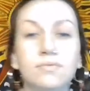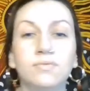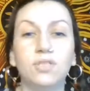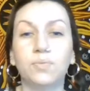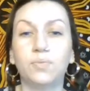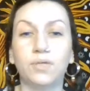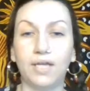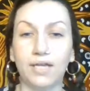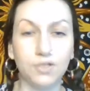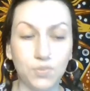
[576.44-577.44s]
You can put
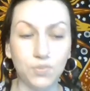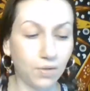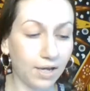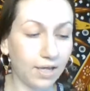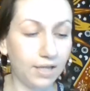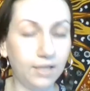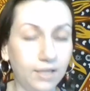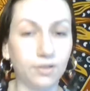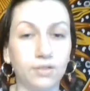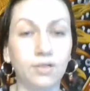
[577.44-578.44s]
hairspray
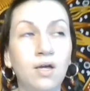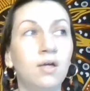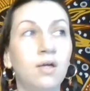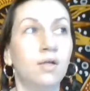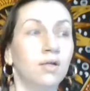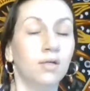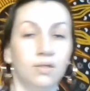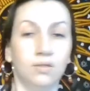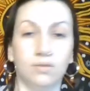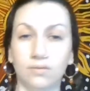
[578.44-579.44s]
or,
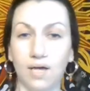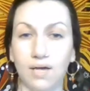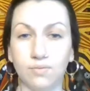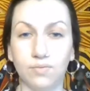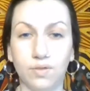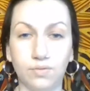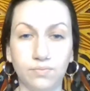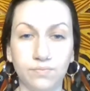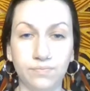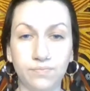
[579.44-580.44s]
I don't know,
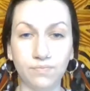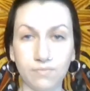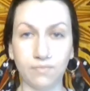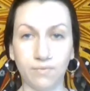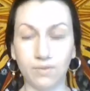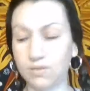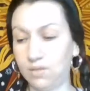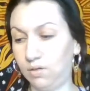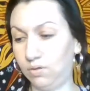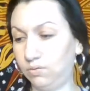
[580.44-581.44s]

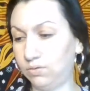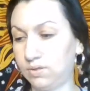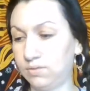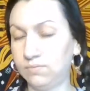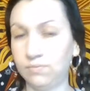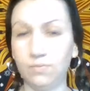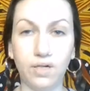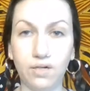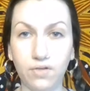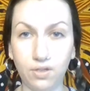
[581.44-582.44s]
soles,
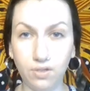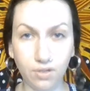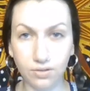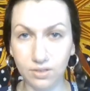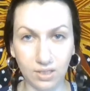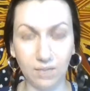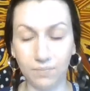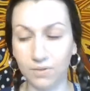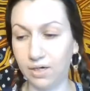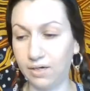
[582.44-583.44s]
whatever you use to keep
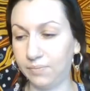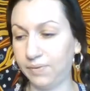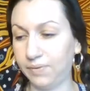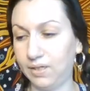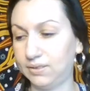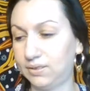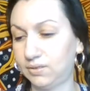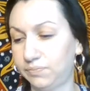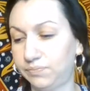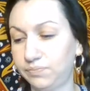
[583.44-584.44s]
your hair in place.
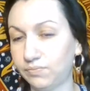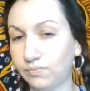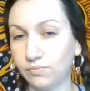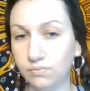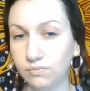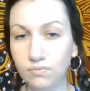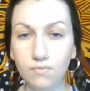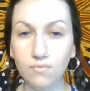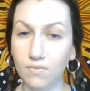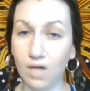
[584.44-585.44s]

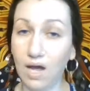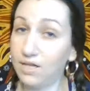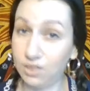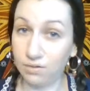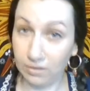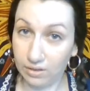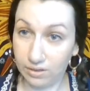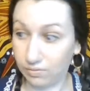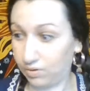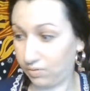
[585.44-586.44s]
I generally
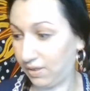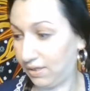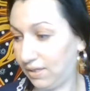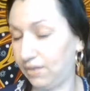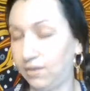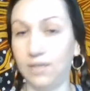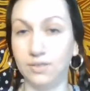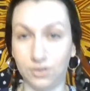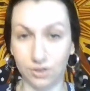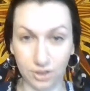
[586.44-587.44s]
don't do my hair. I
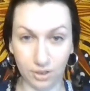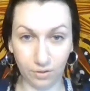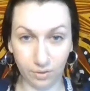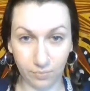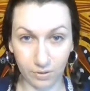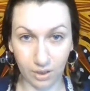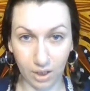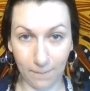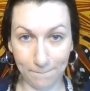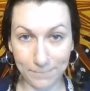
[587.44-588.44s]
just generally put it
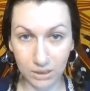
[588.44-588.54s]
up